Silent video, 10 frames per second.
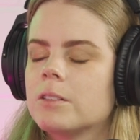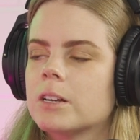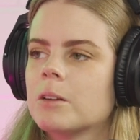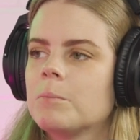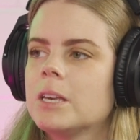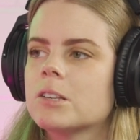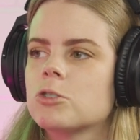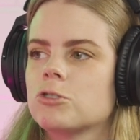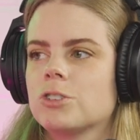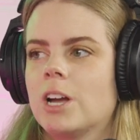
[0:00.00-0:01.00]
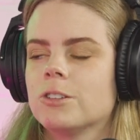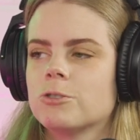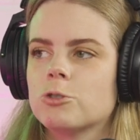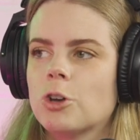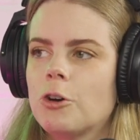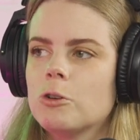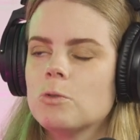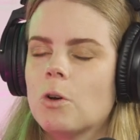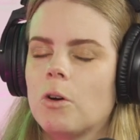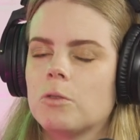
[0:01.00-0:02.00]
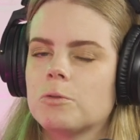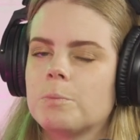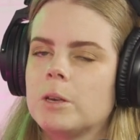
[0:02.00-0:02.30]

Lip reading: There can be a certain undertone of